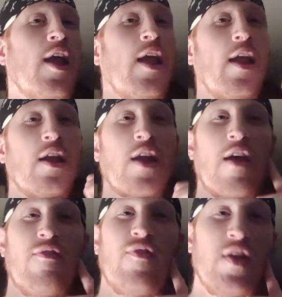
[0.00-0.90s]
And I
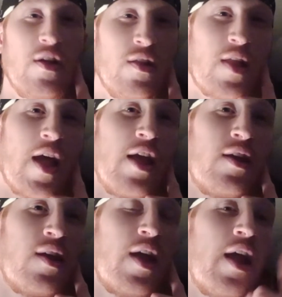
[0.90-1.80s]
feel
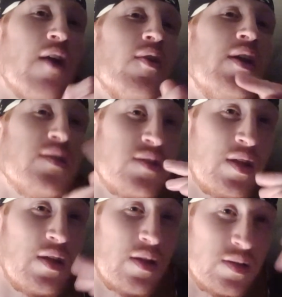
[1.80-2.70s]
like Harry is
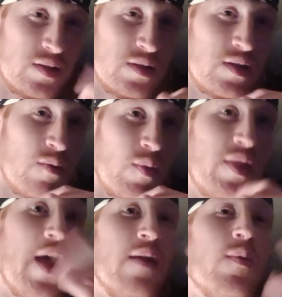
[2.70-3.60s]
inconsistent with that,